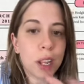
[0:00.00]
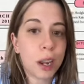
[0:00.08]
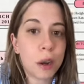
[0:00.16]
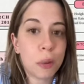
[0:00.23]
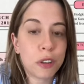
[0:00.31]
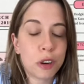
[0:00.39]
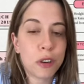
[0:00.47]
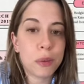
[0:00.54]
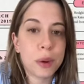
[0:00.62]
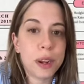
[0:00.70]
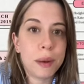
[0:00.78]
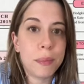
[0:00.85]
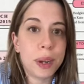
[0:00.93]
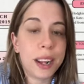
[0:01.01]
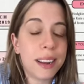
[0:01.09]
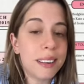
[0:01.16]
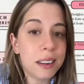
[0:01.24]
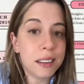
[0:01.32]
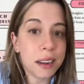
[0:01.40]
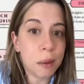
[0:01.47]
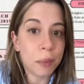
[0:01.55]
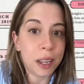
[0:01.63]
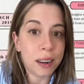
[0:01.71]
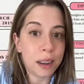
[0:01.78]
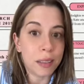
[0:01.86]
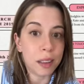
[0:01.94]
I know it's hard to read, but I did a
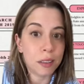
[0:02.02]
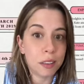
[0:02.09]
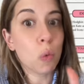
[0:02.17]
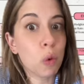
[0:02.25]
timeline on this.